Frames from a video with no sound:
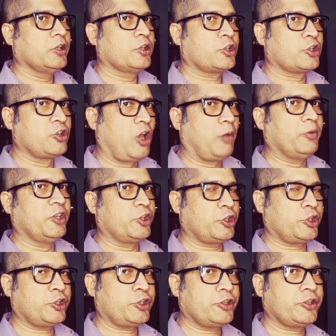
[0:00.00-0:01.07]

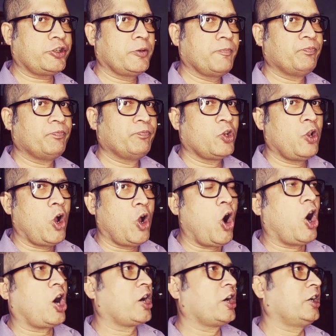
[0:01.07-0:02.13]
snobbish,
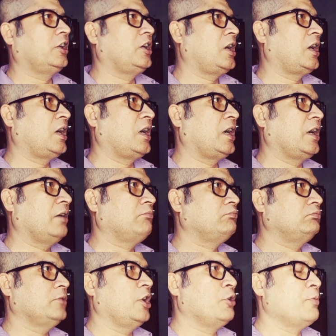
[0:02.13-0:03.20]
or
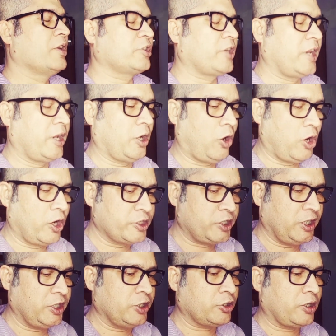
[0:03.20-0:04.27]
you may say
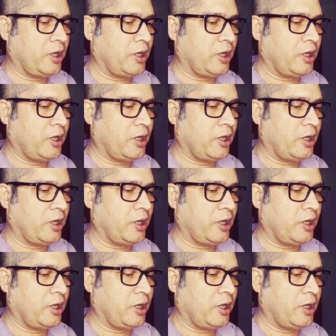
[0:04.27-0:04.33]
haughty,